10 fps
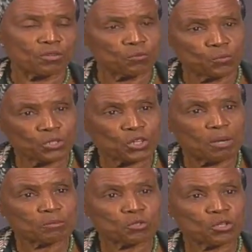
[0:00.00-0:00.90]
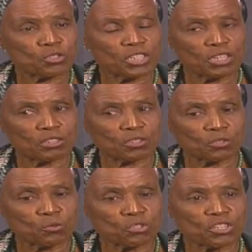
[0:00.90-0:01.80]
would come to the
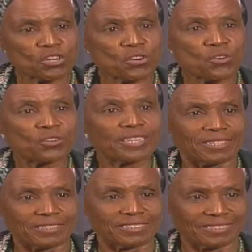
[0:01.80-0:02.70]
conclusion earlier